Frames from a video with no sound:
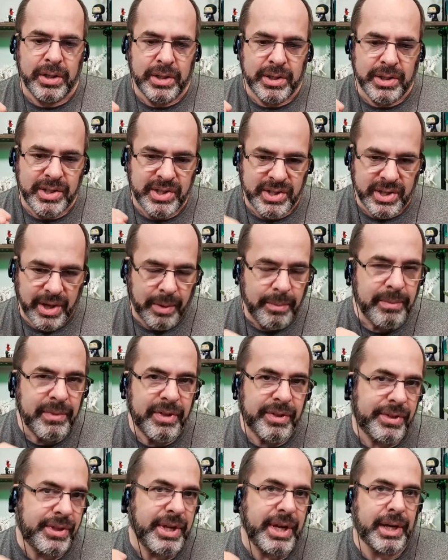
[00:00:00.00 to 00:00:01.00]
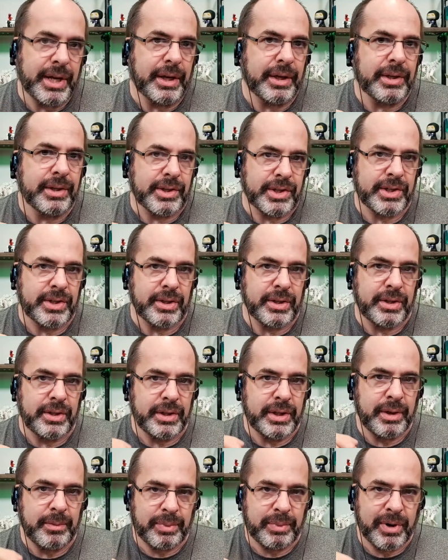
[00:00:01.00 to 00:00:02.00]
some things
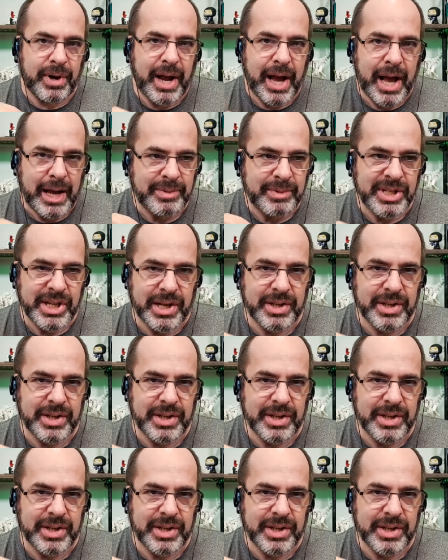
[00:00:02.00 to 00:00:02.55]
that perhaps